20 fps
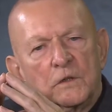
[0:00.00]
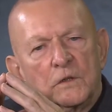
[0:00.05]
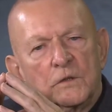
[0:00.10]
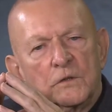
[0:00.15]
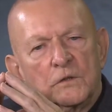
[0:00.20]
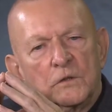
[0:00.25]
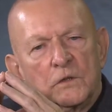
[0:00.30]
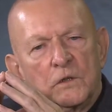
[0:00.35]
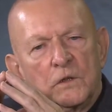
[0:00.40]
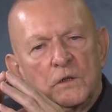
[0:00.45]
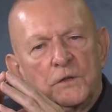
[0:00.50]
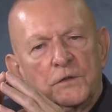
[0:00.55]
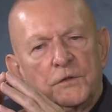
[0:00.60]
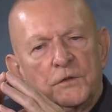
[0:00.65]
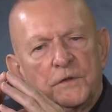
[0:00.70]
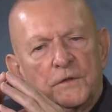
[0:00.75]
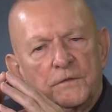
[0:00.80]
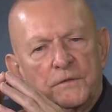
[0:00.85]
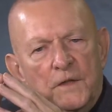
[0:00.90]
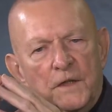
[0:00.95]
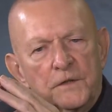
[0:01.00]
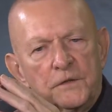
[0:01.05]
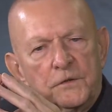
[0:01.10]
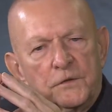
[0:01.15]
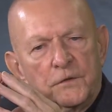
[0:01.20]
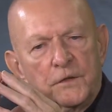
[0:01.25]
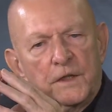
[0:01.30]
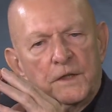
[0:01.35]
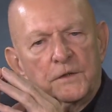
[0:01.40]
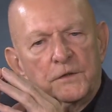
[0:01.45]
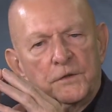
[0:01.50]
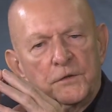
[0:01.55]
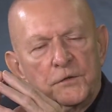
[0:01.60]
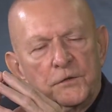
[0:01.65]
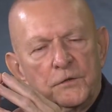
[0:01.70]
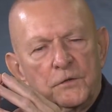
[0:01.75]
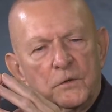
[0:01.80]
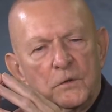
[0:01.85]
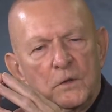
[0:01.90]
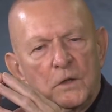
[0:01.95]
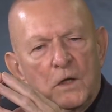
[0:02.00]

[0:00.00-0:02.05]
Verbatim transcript: control is the flight directors